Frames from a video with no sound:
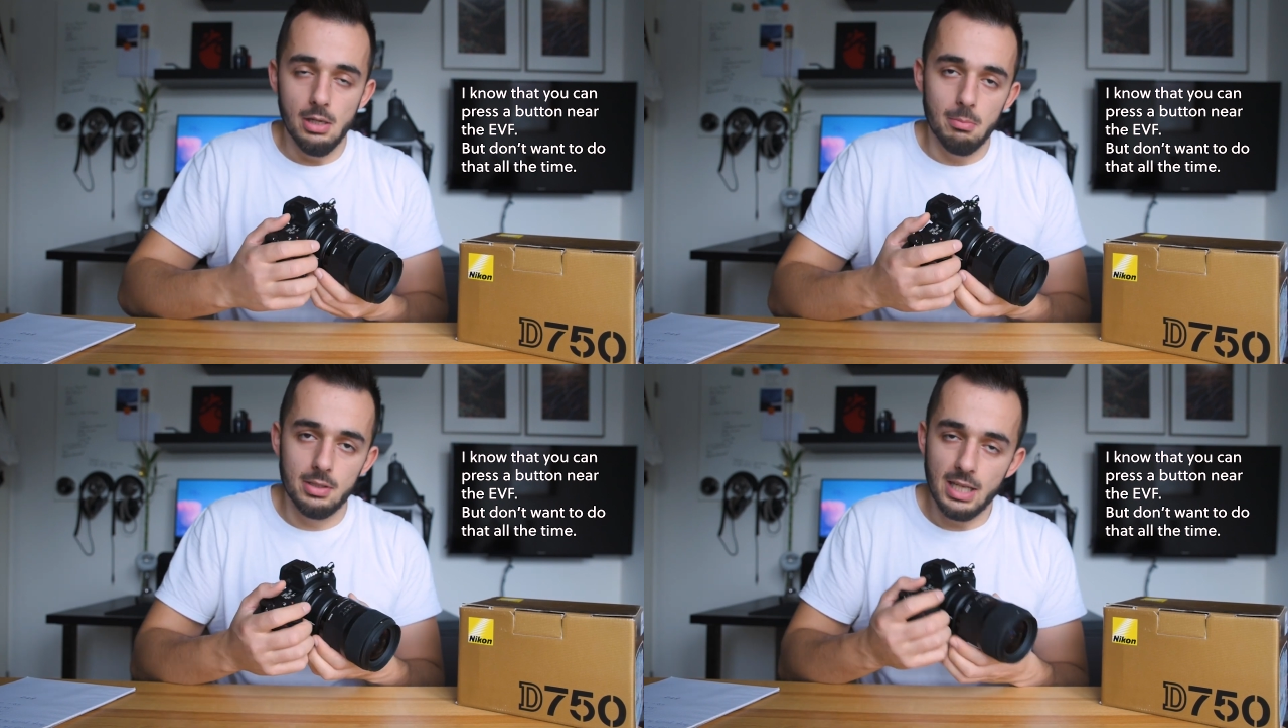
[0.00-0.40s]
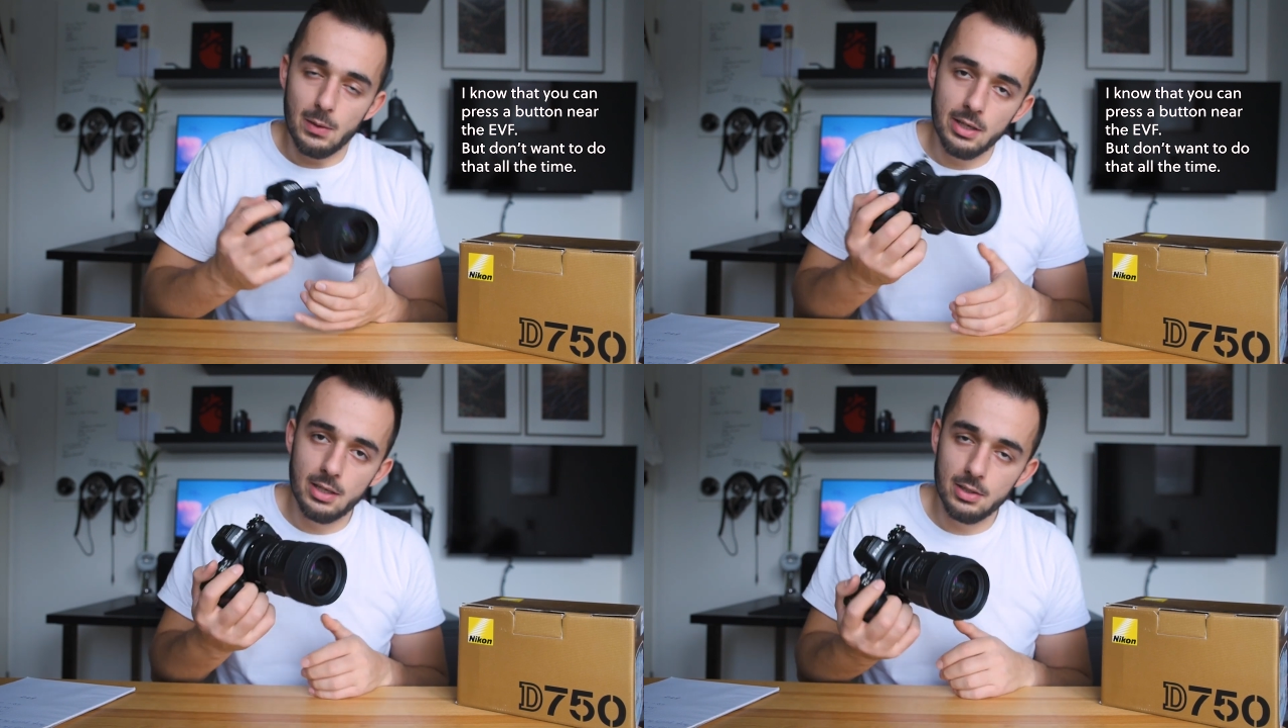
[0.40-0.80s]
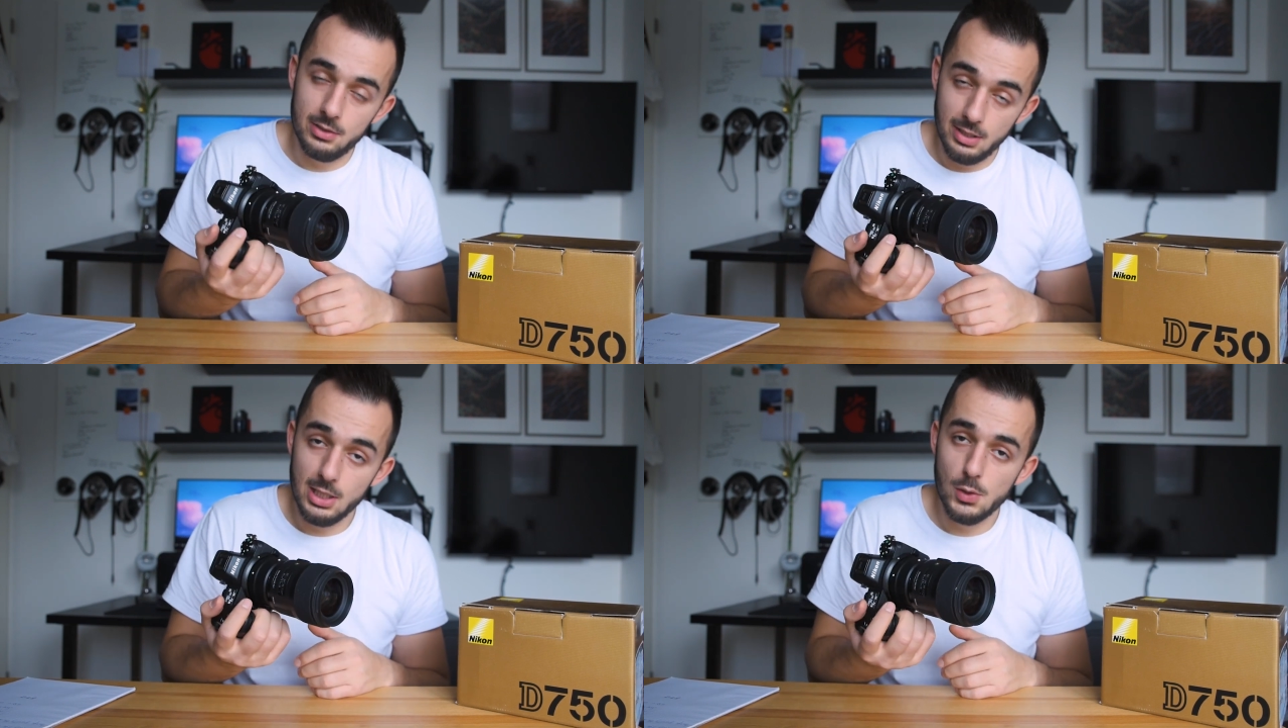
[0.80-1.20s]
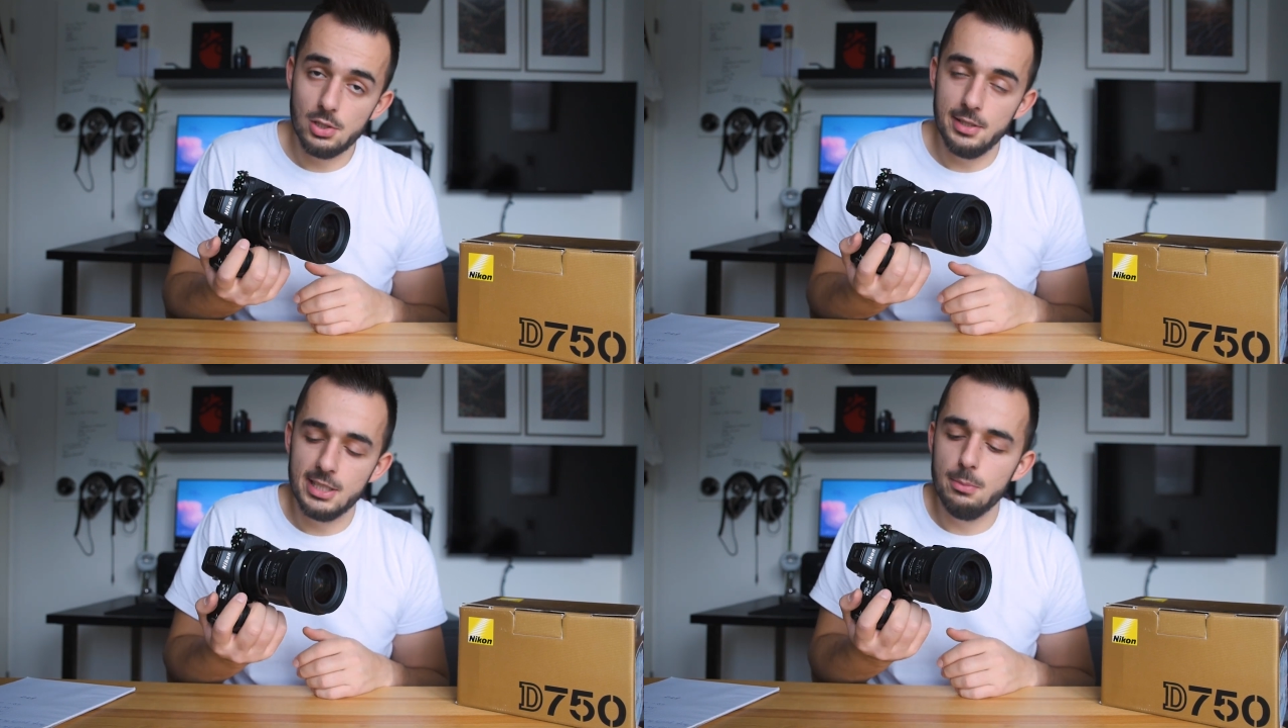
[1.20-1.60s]
But now I
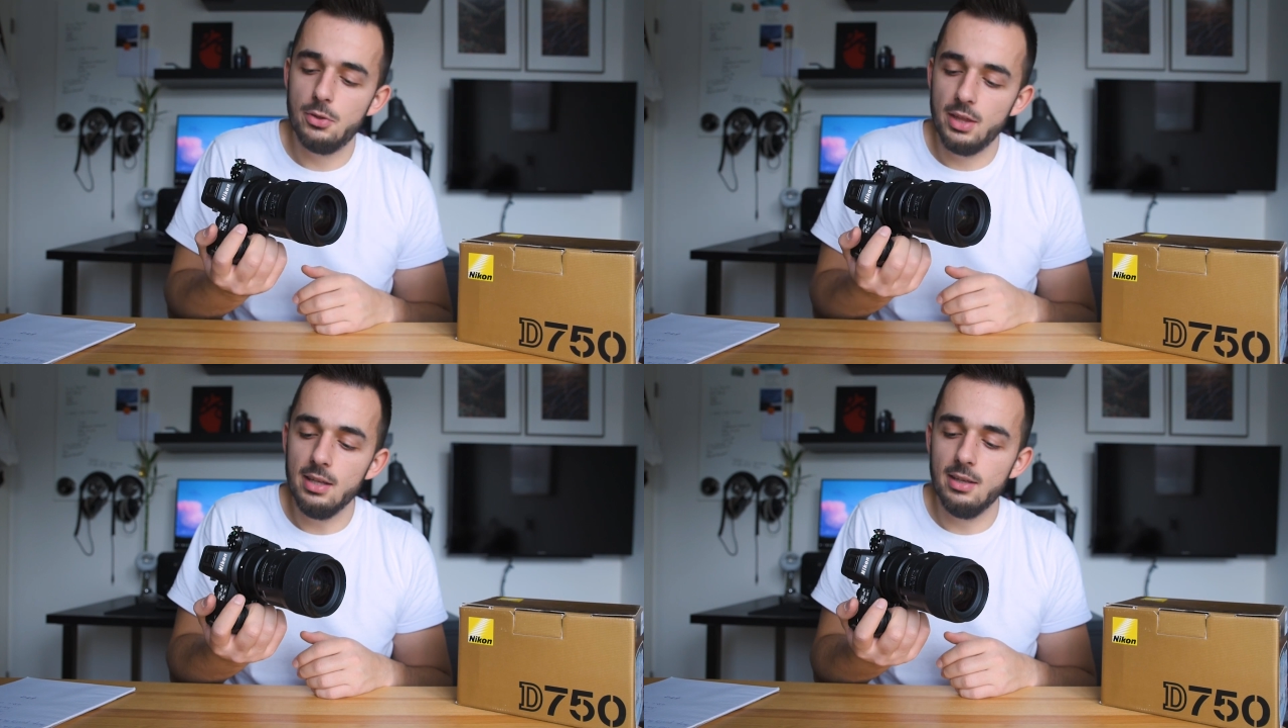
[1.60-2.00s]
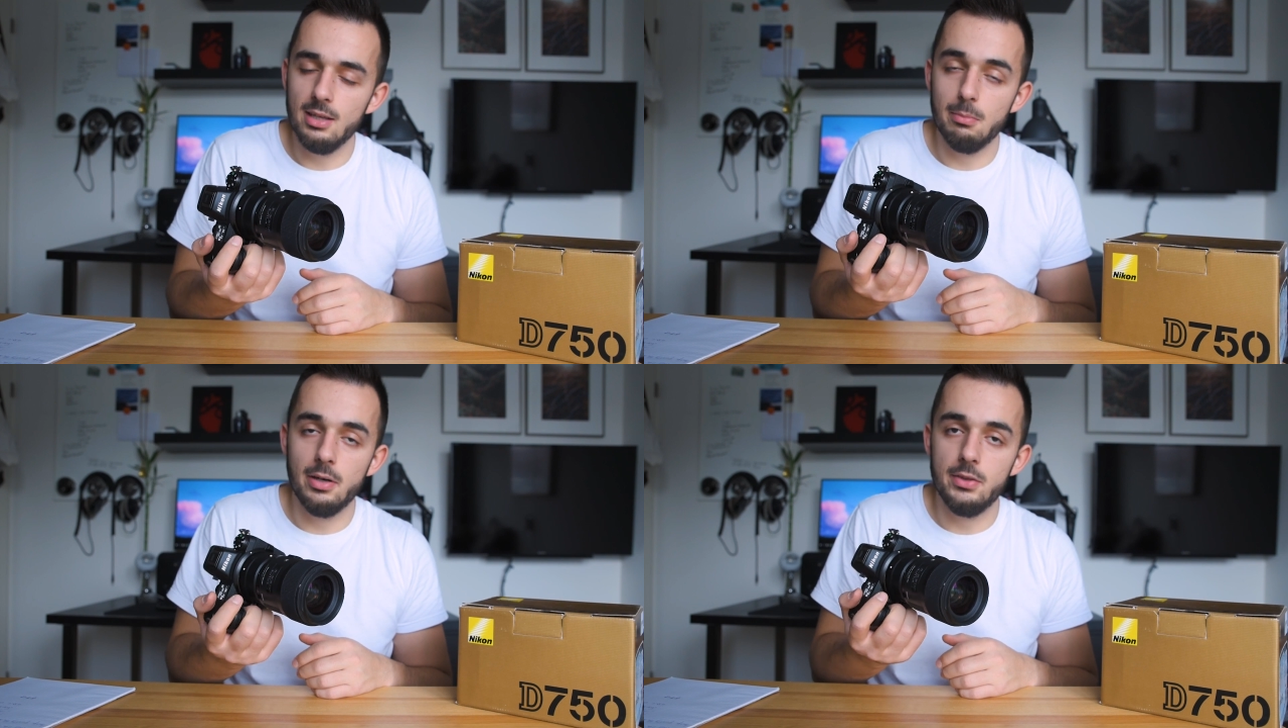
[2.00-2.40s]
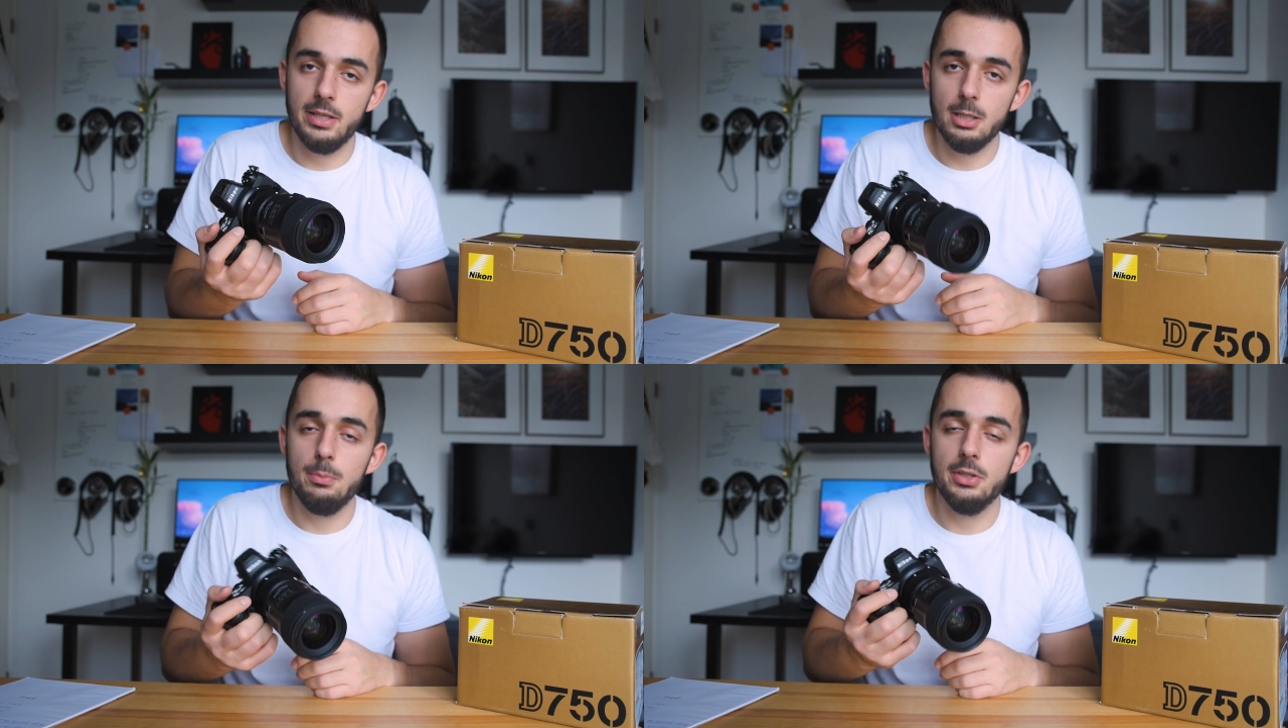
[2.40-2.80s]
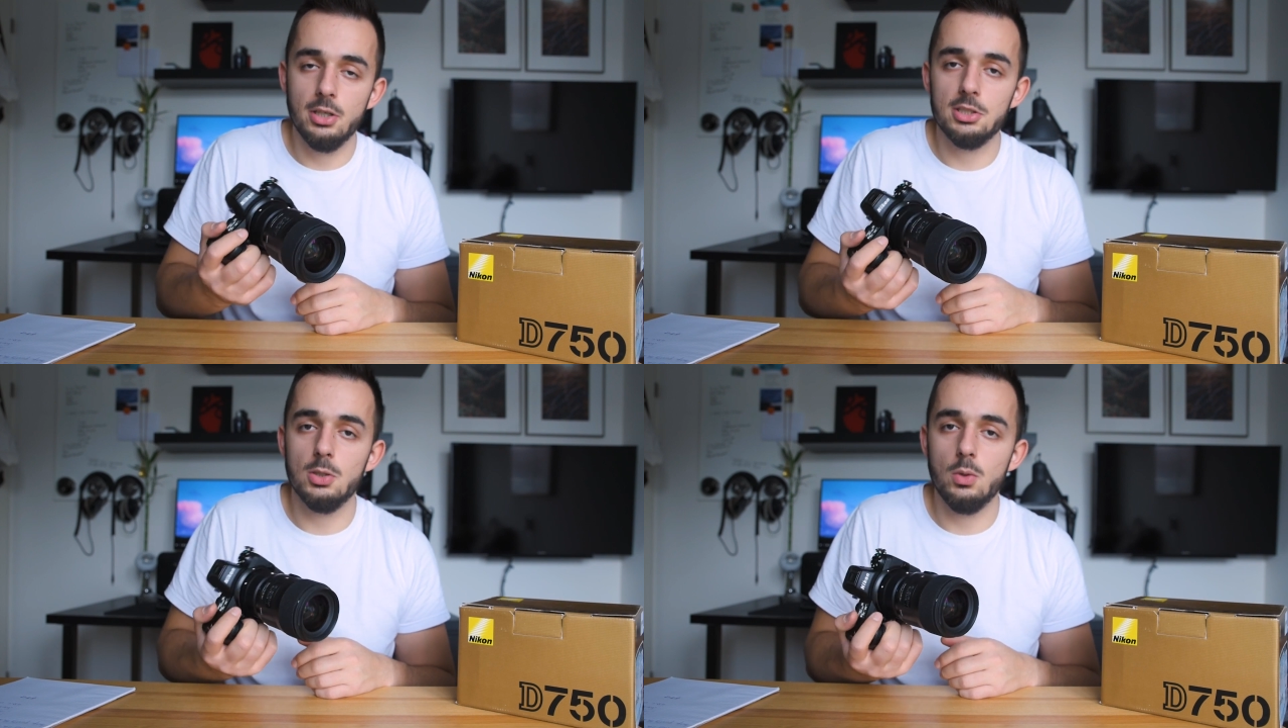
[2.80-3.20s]
continuously keep thinking about that
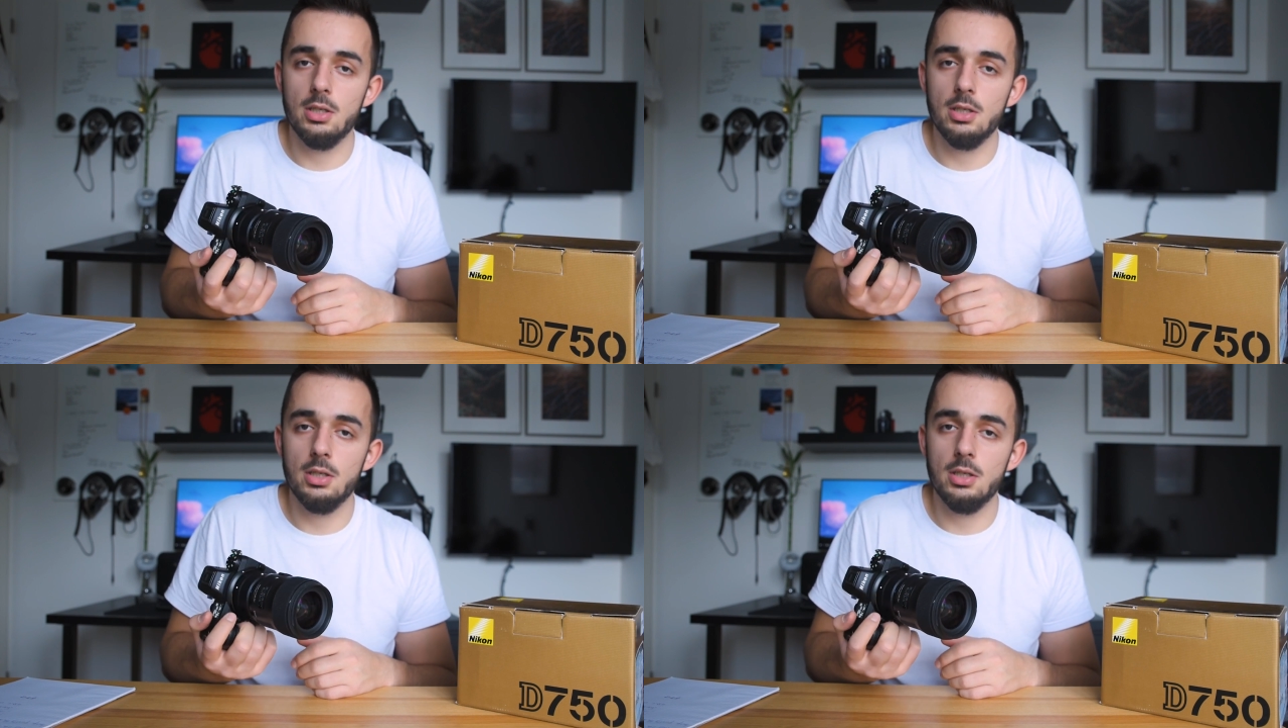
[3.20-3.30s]
because I